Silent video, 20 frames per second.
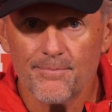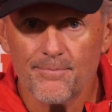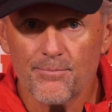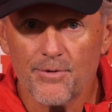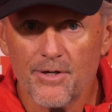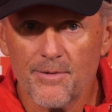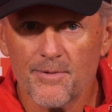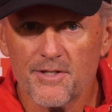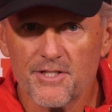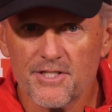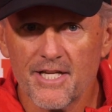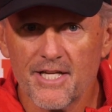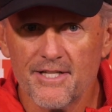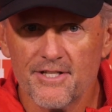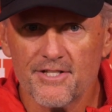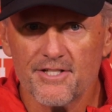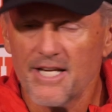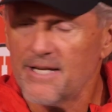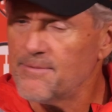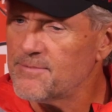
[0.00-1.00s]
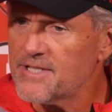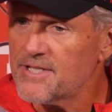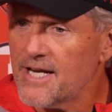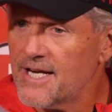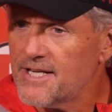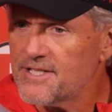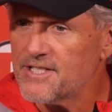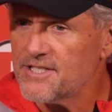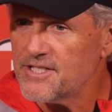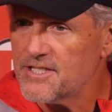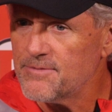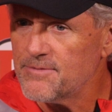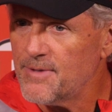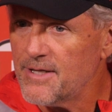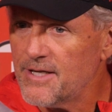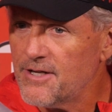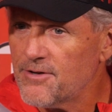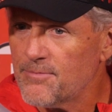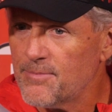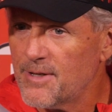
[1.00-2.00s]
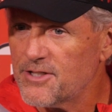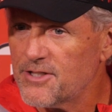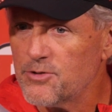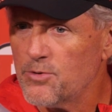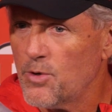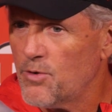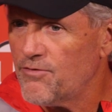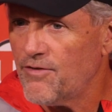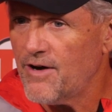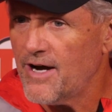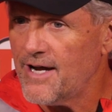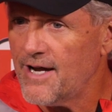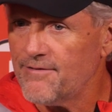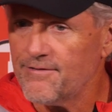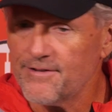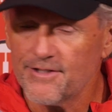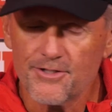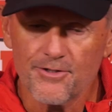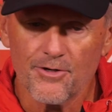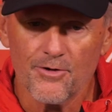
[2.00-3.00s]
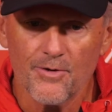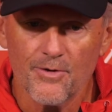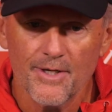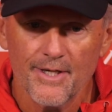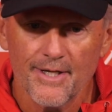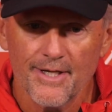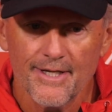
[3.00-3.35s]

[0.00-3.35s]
pretty much stayed the same size since he's been here, about 205, and so